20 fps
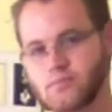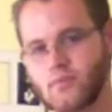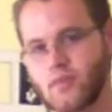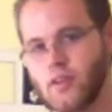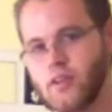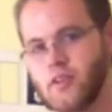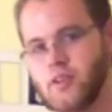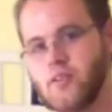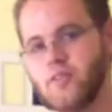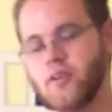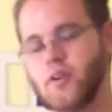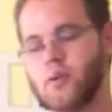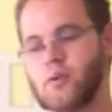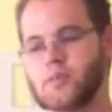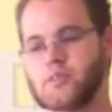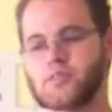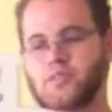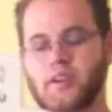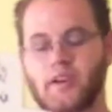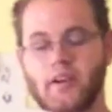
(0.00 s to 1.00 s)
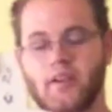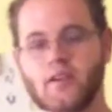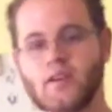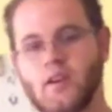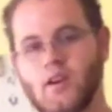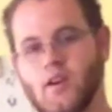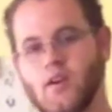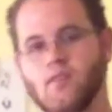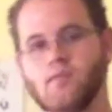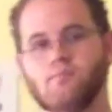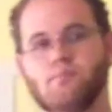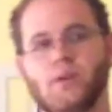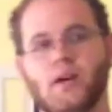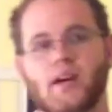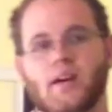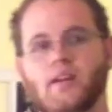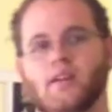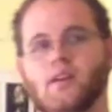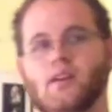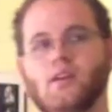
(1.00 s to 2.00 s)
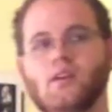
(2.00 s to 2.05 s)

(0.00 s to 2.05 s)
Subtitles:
You know it's there. But